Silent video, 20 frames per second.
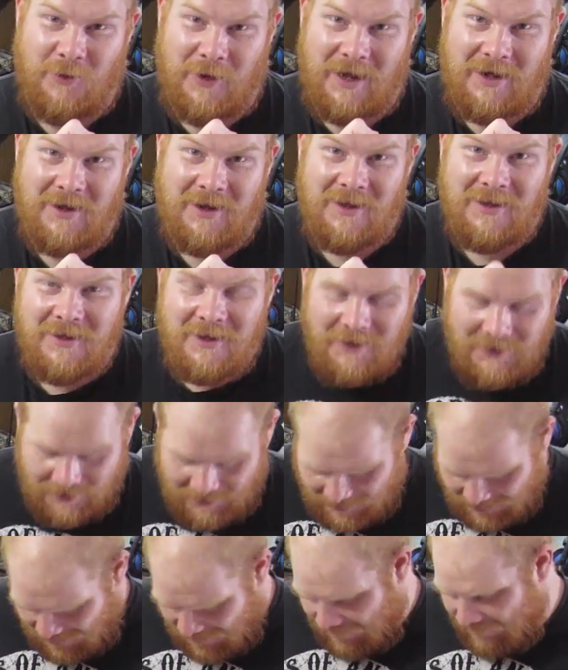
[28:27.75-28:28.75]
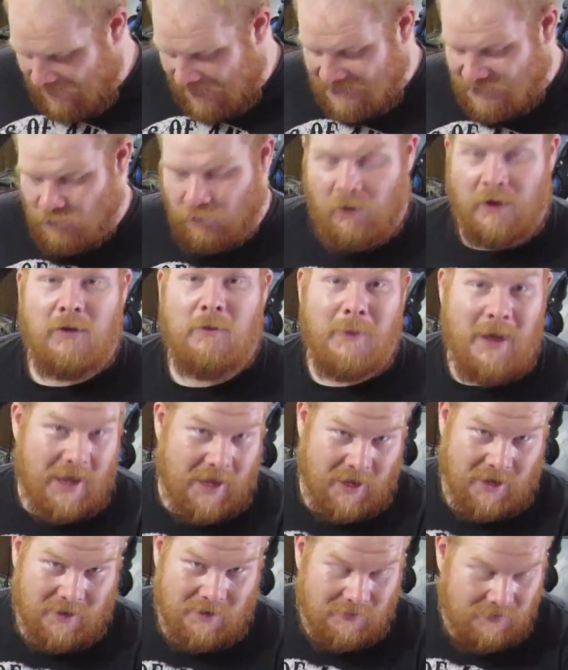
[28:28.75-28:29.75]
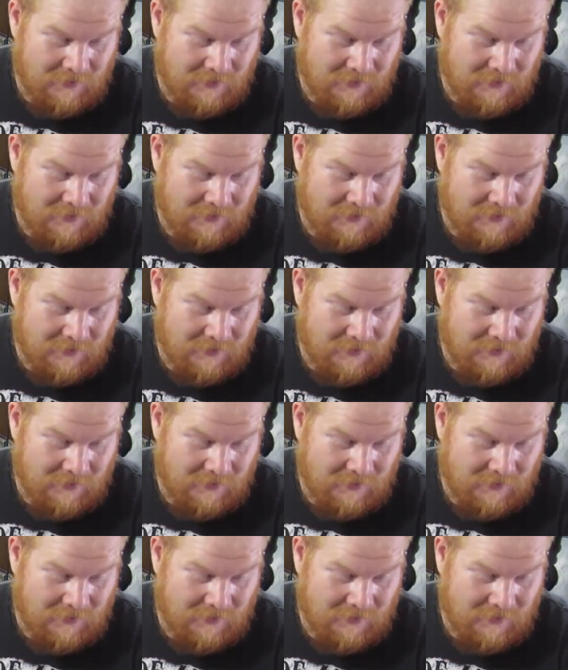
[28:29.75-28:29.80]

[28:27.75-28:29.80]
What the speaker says: it. And that's real bad.